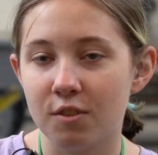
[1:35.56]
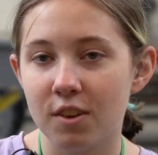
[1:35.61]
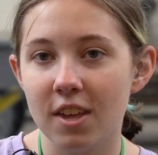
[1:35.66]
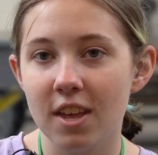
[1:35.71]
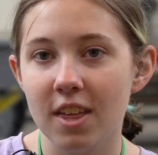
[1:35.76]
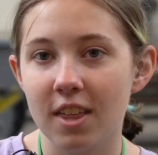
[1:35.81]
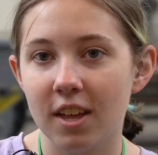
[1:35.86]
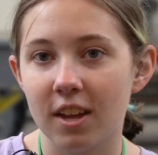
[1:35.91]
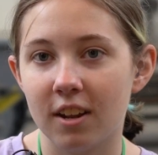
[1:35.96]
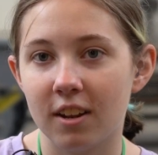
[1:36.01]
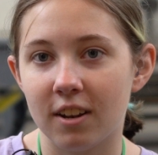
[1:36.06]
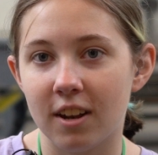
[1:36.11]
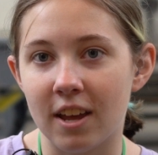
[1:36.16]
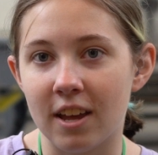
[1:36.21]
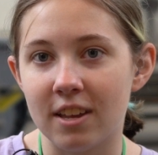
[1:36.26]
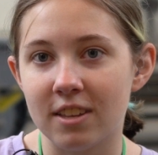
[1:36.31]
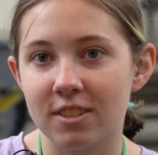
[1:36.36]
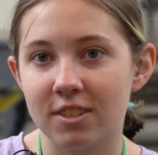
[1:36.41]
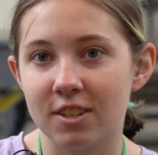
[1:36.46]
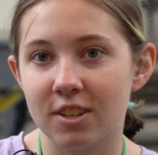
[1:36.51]
really like
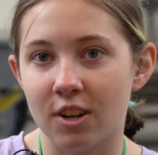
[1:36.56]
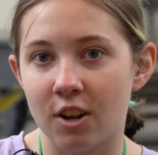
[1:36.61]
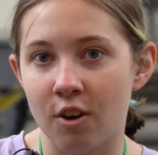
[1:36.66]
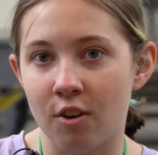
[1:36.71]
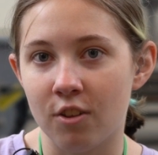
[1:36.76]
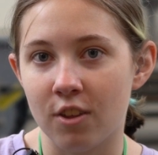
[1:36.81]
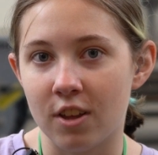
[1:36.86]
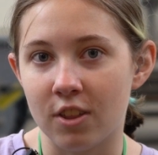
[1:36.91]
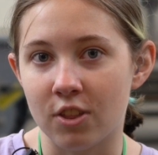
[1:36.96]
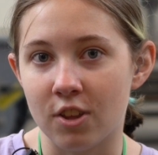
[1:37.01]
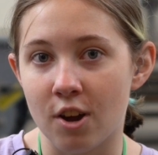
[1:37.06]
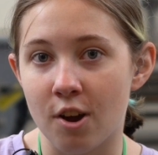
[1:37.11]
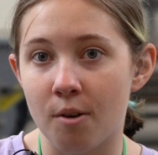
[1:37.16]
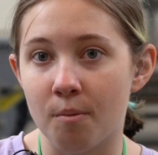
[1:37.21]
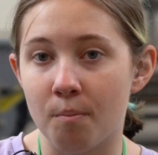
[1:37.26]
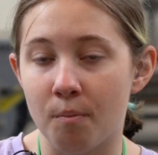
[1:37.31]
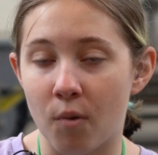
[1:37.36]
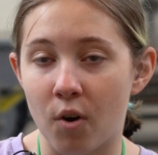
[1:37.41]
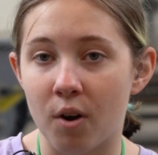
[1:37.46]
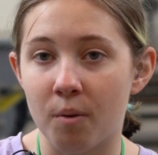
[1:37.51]
nice to know like there
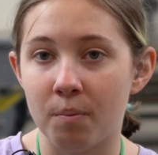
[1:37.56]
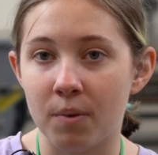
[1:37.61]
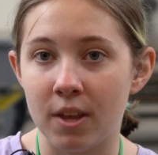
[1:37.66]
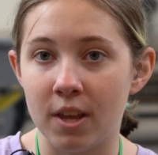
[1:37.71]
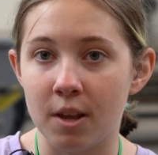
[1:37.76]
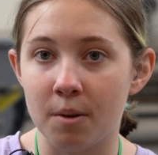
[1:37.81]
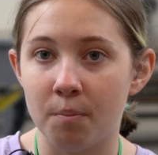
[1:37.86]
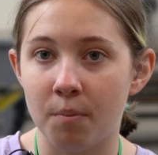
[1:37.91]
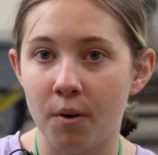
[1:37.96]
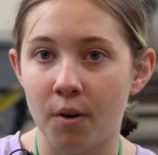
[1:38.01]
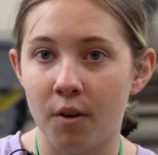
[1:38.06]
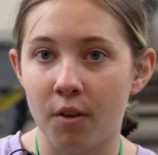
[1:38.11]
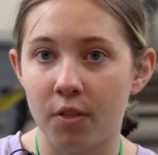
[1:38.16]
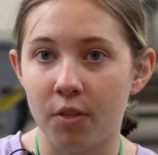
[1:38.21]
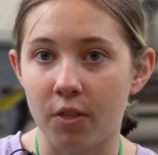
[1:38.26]
are more people